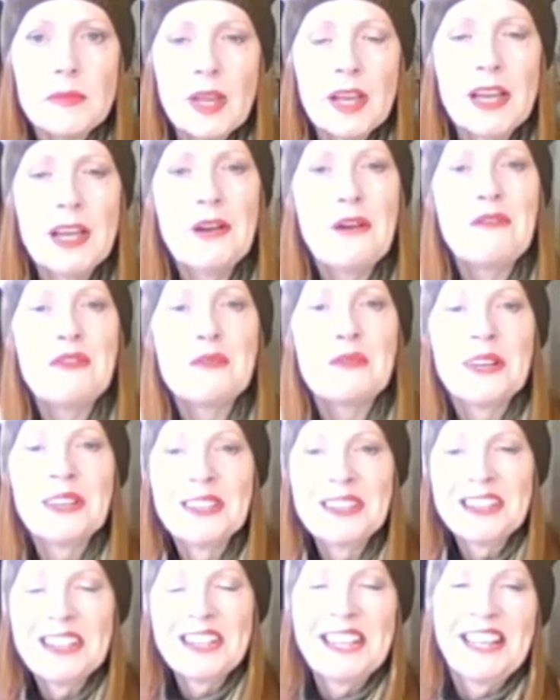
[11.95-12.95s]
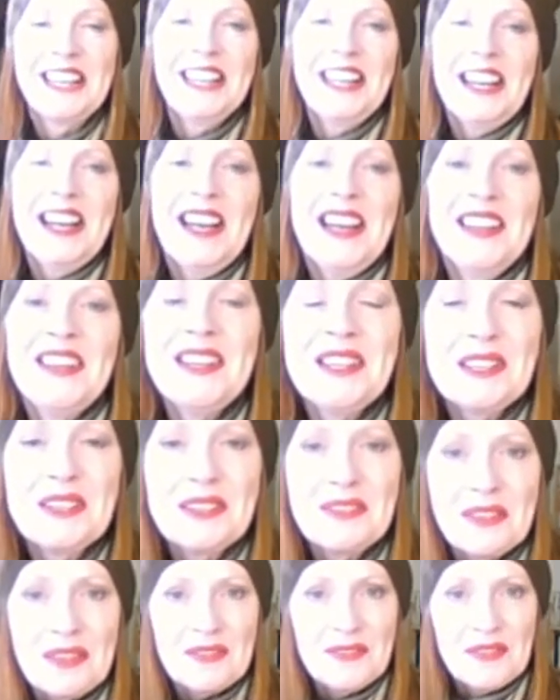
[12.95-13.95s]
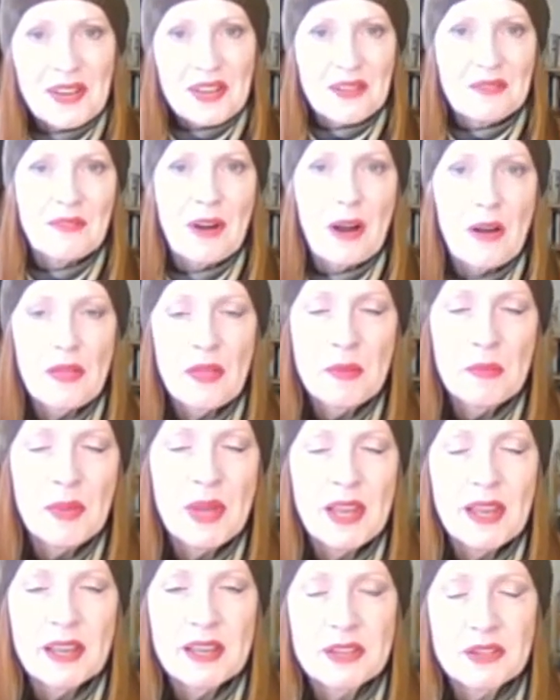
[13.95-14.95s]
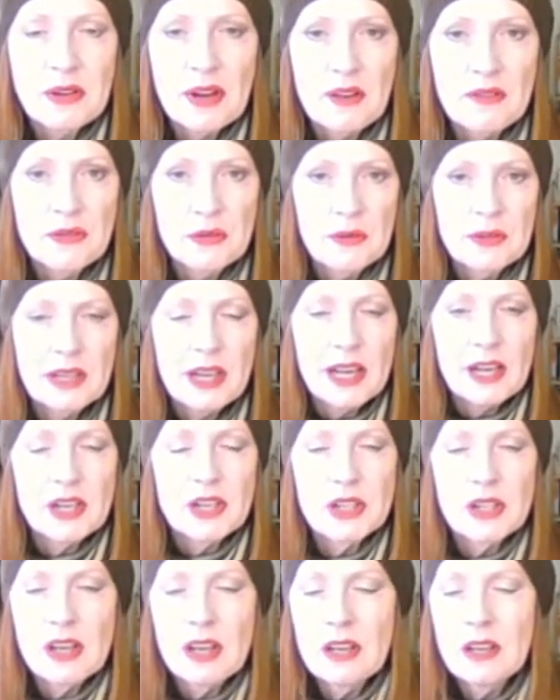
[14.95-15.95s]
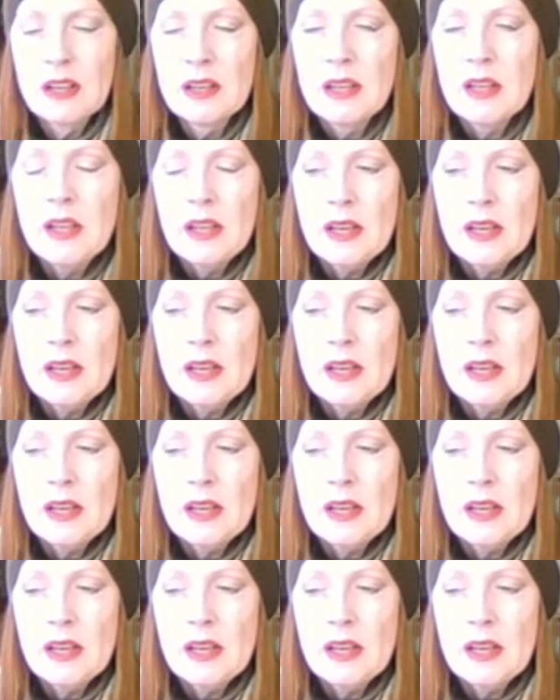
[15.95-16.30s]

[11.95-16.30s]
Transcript: Hello everyone. This film, rather than being a straightforward lecture,